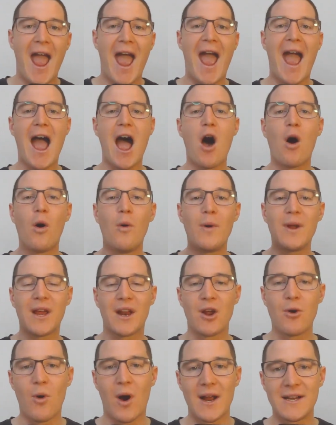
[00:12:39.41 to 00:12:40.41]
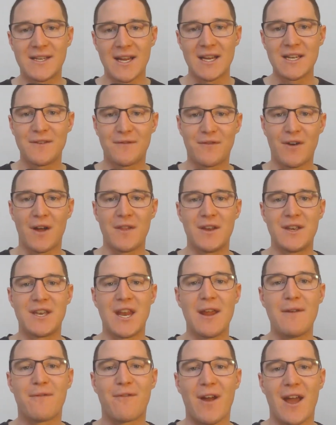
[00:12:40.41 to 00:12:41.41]
how are we going to identify the
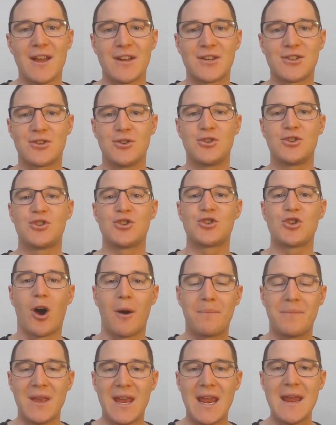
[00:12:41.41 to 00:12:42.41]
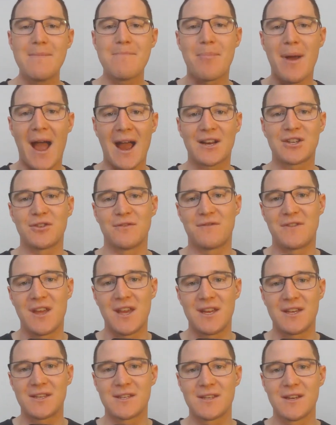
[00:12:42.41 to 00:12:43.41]
deepfakes to stop the impact of
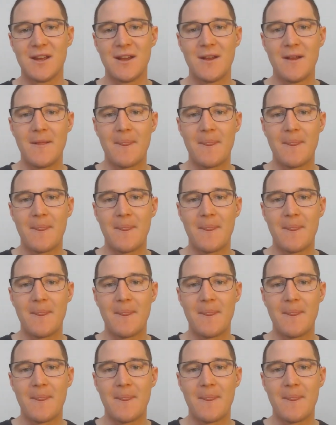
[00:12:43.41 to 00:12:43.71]
these